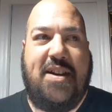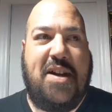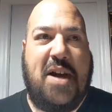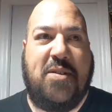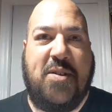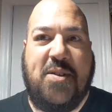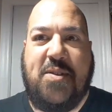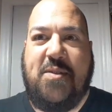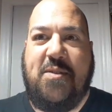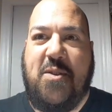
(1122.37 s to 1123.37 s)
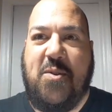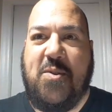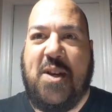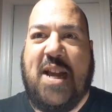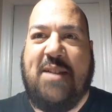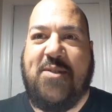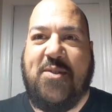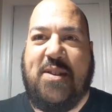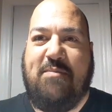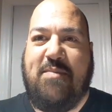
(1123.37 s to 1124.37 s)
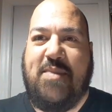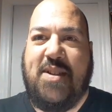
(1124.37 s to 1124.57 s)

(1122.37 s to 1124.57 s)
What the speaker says: I'll just do the live stream